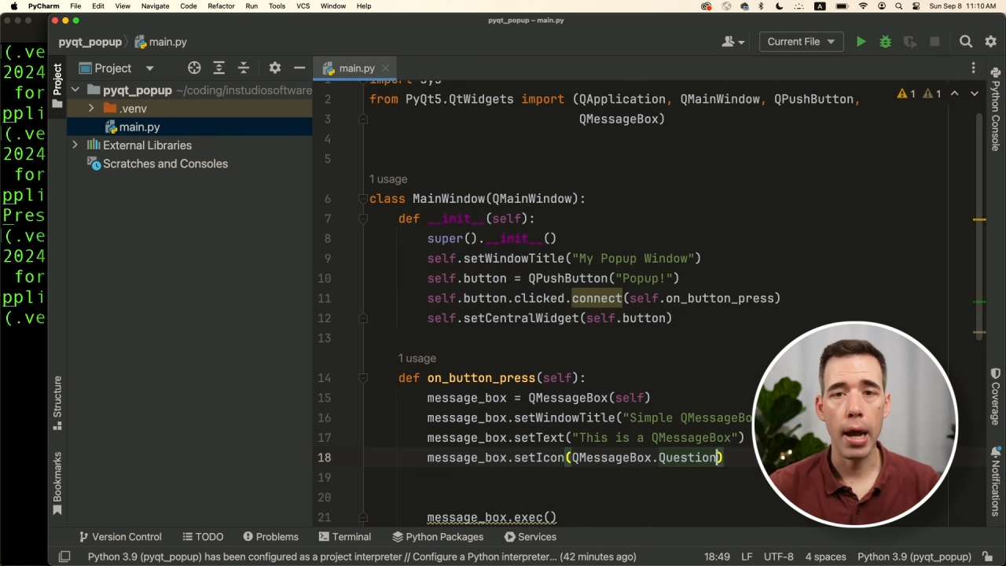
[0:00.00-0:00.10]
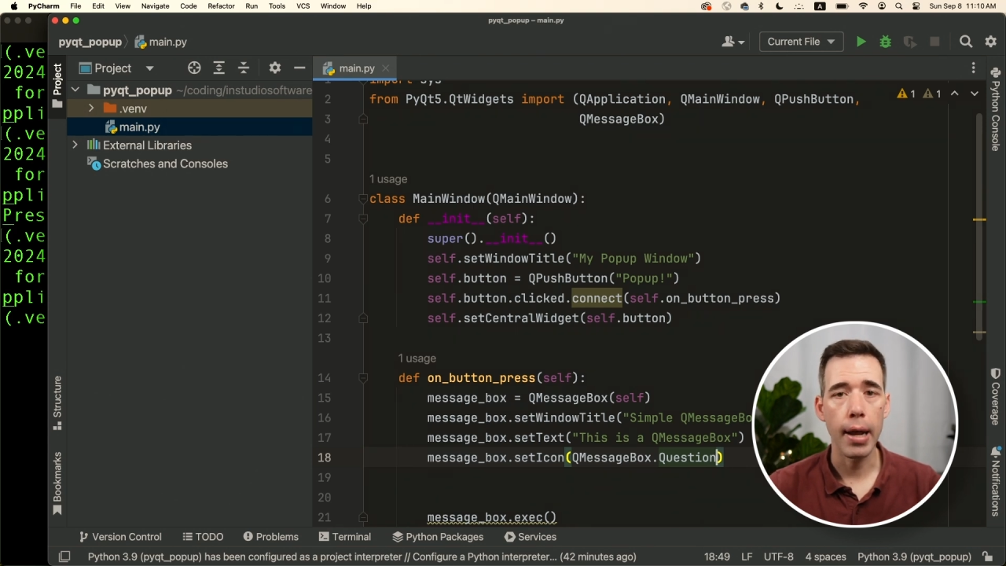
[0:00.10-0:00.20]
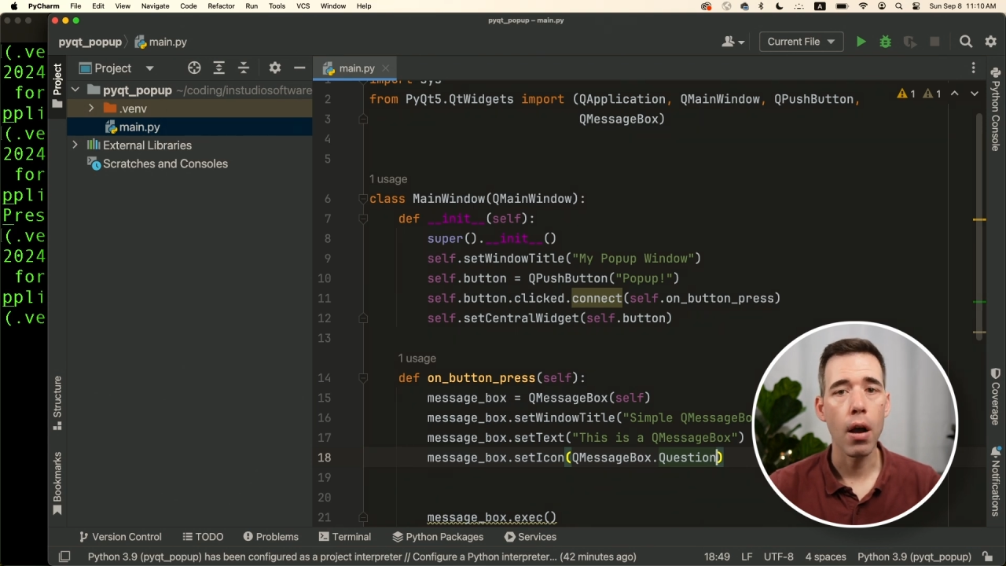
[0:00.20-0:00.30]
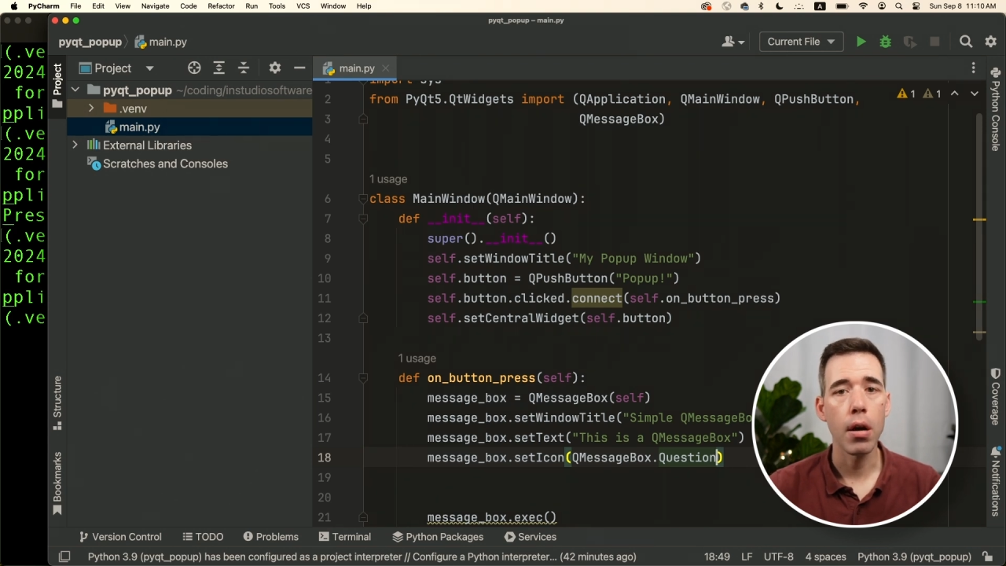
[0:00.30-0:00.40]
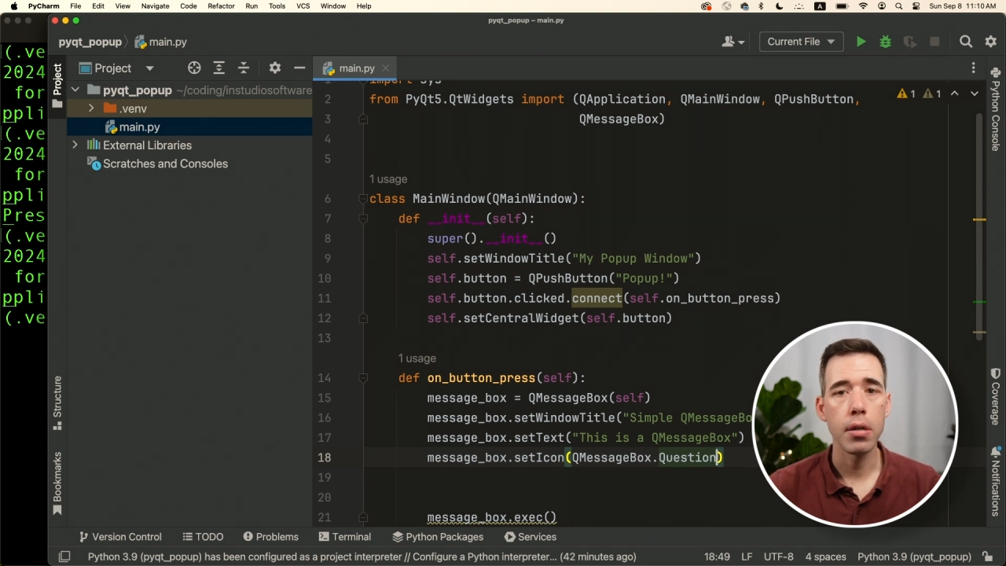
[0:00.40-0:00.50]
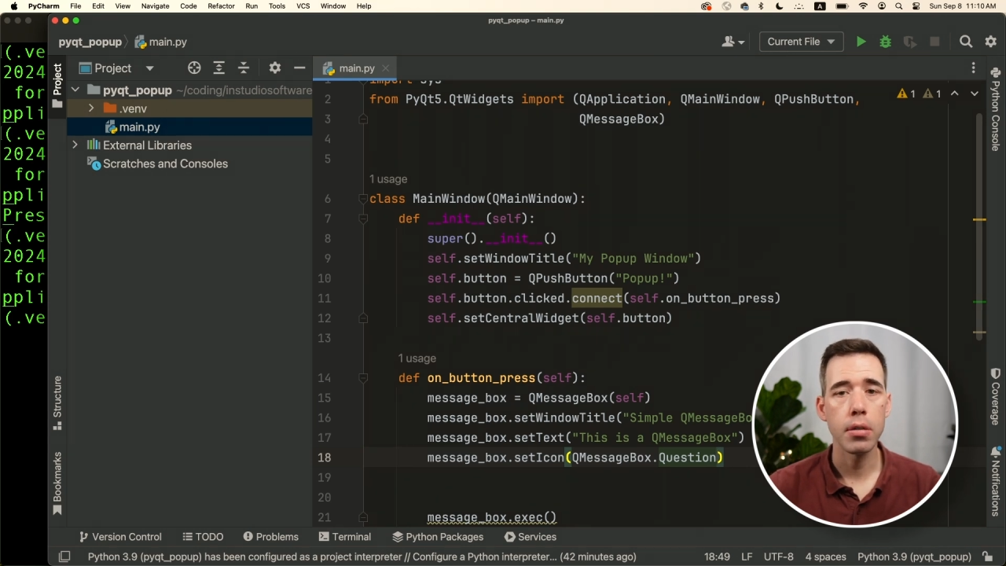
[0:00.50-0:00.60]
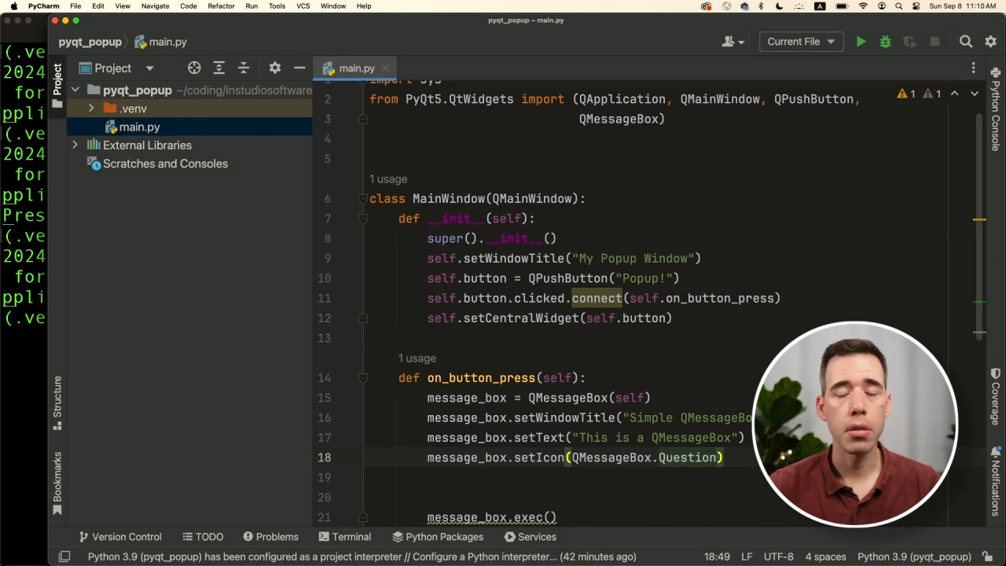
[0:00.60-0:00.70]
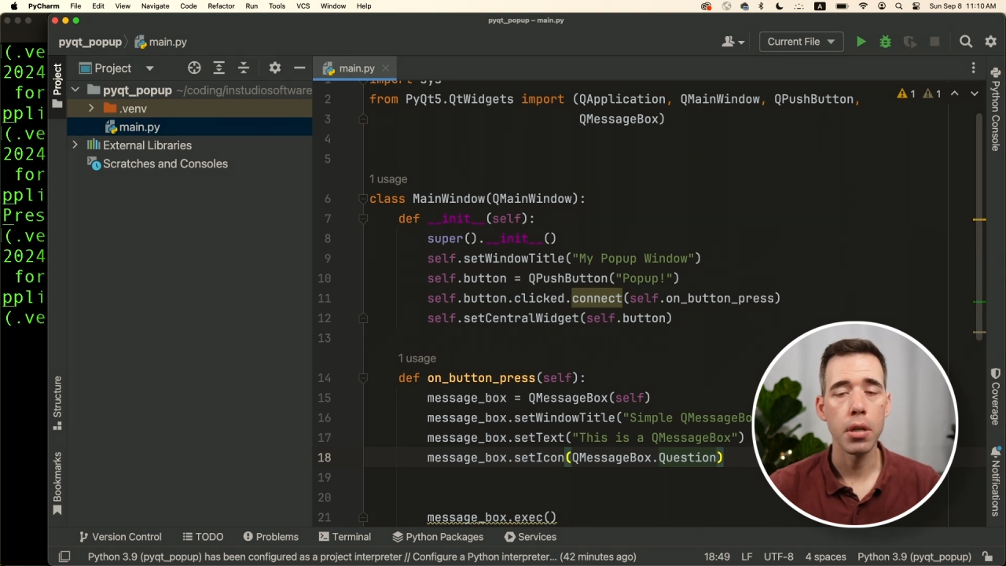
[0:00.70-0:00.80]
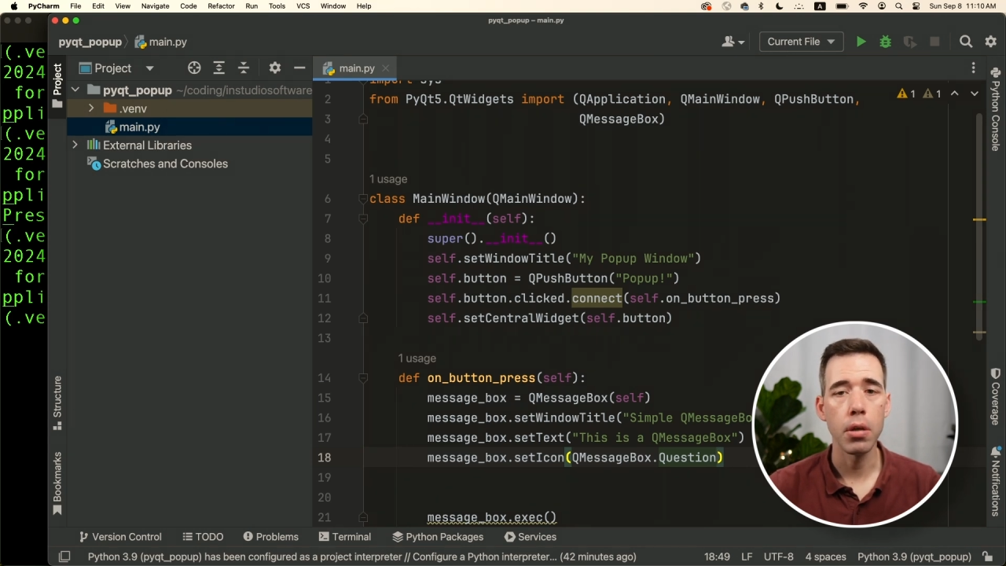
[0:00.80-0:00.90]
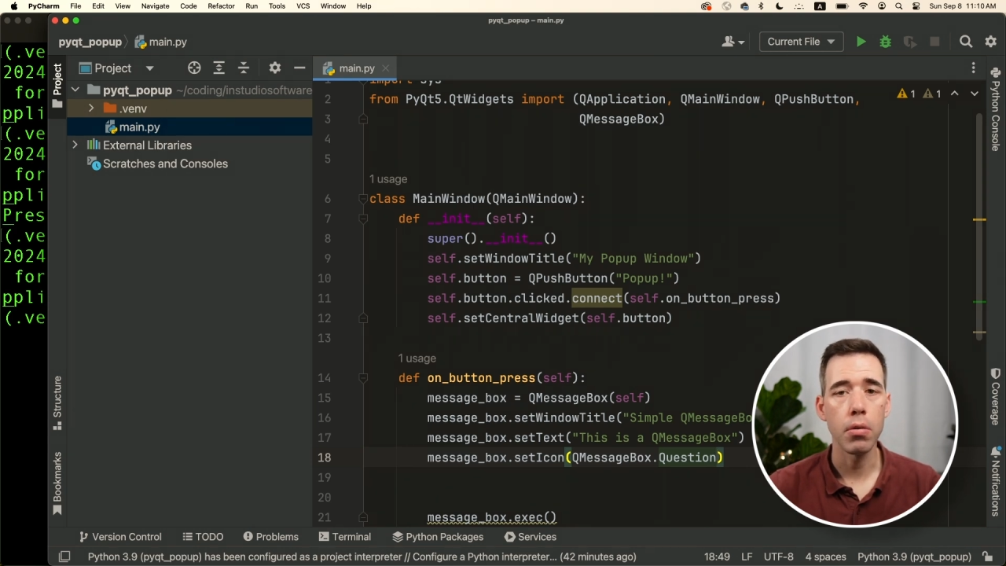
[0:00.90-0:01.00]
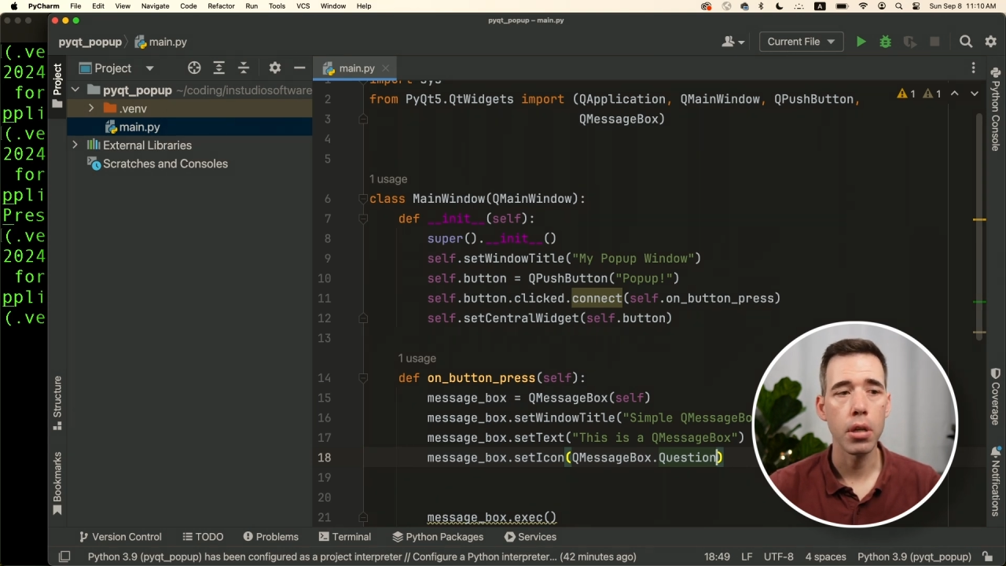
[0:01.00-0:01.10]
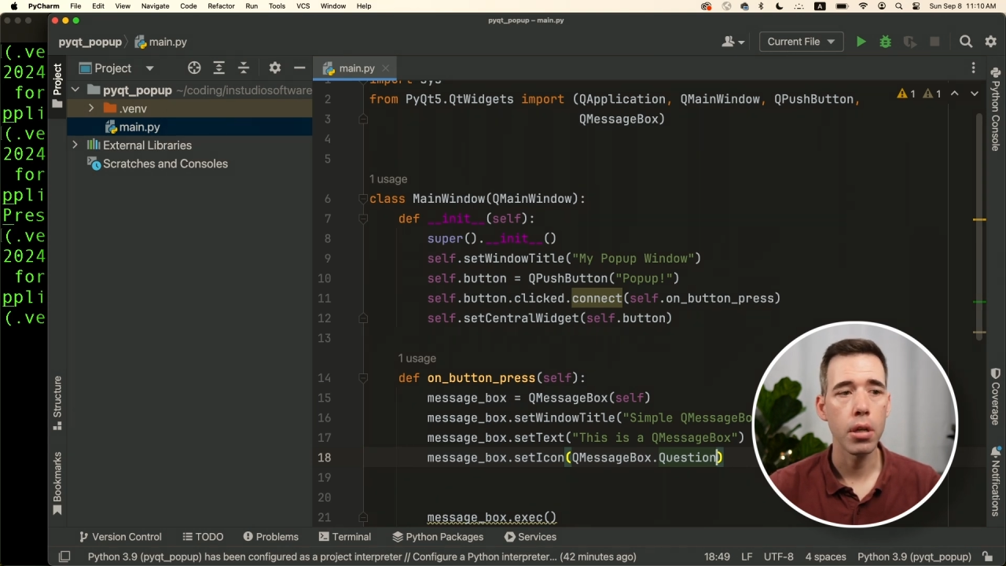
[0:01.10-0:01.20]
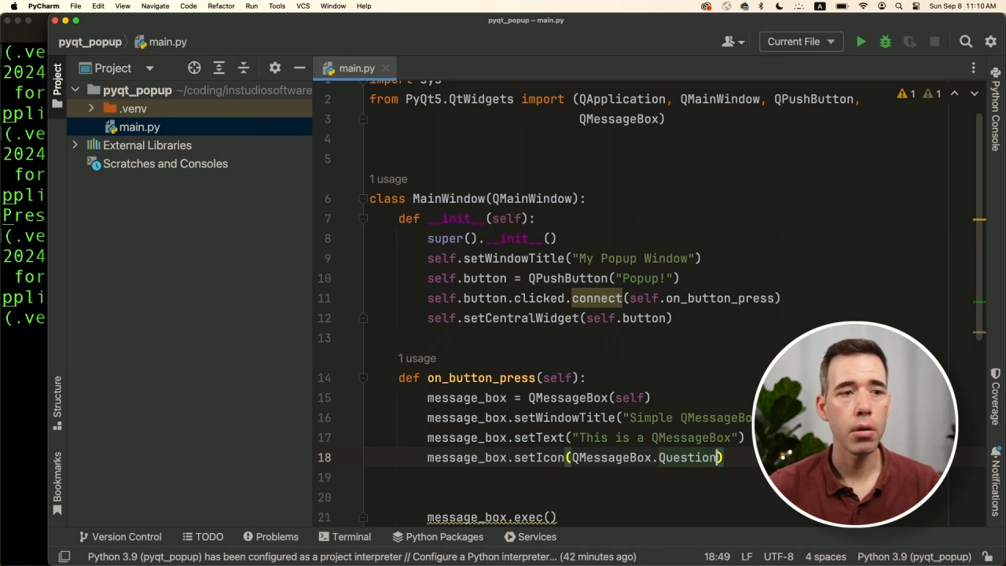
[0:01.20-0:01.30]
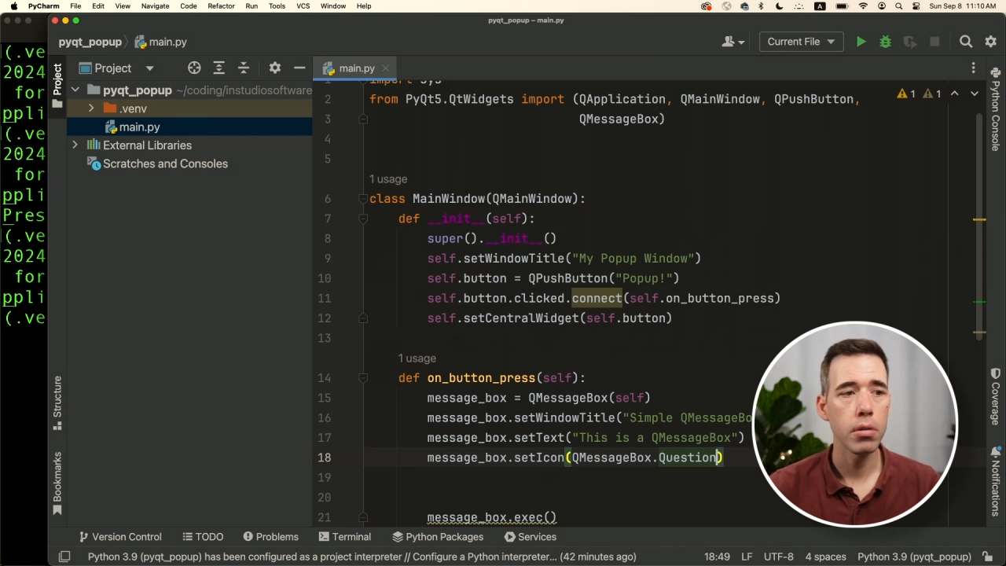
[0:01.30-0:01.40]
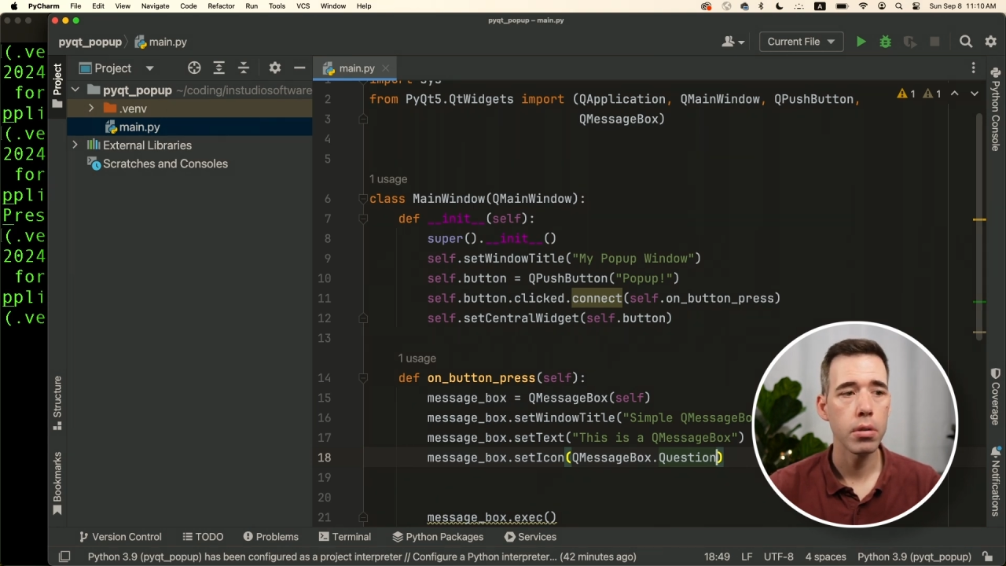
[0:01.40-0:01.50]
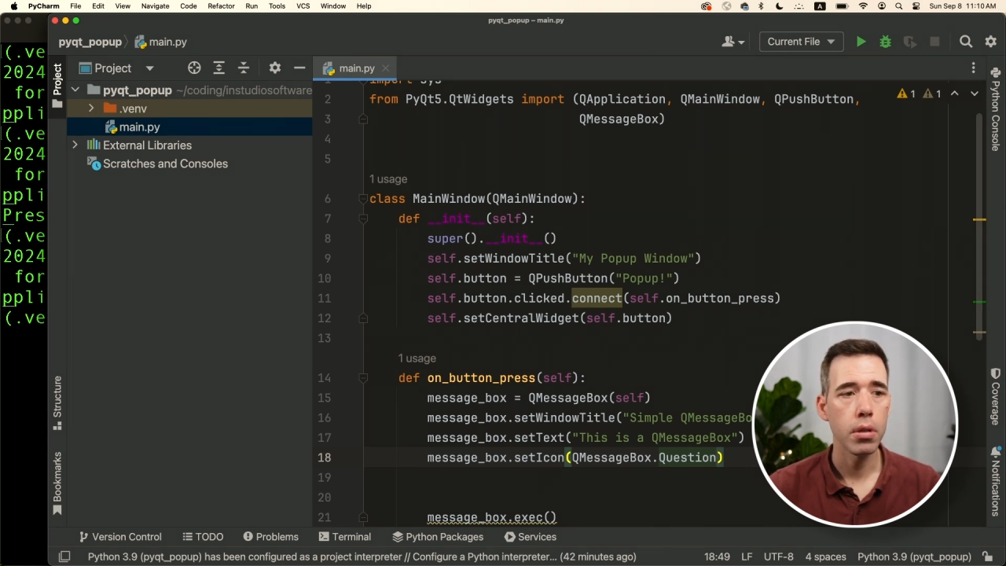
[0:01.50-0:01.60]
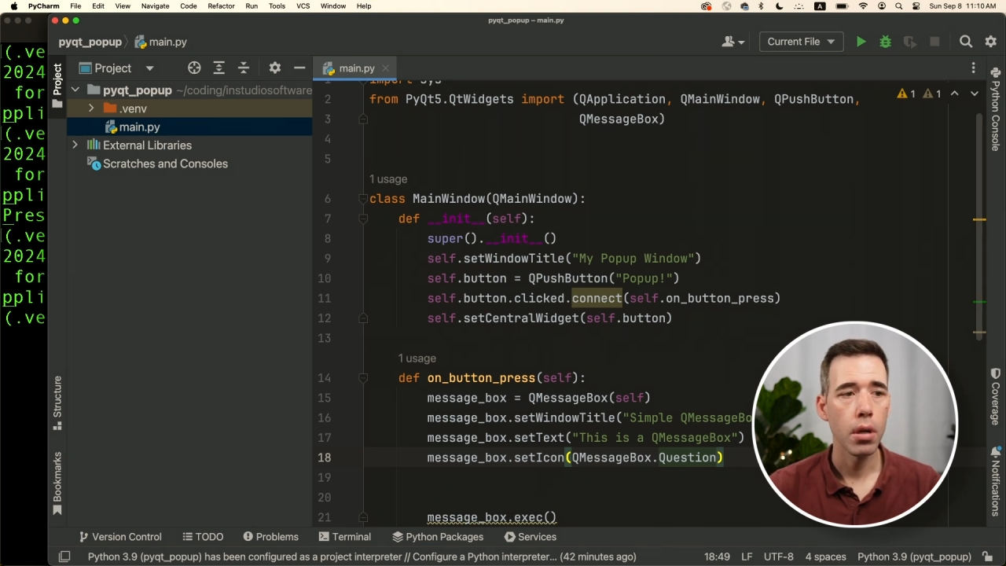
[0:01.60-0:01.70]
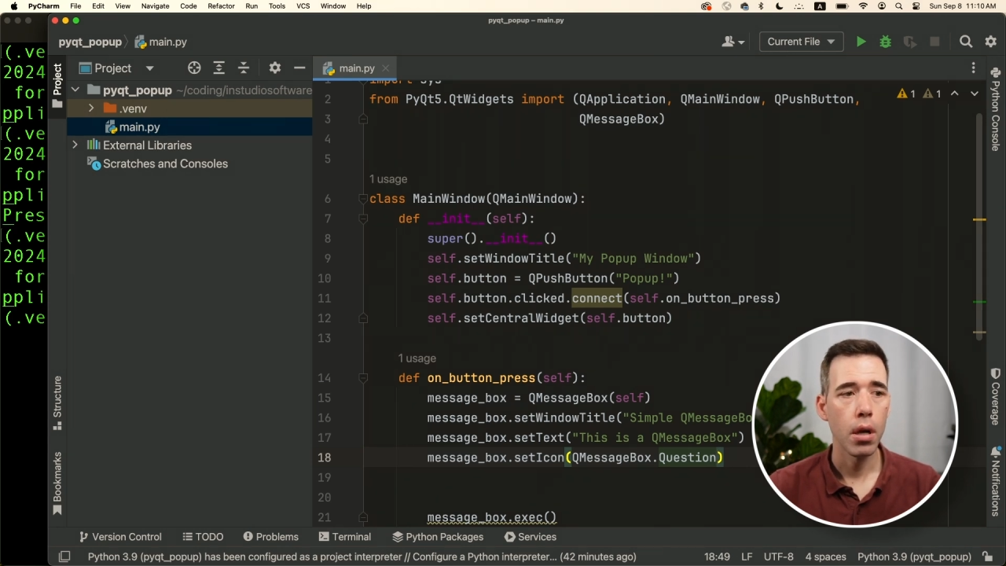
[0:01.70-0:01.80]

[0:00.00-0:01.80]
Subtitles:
icons that you can use.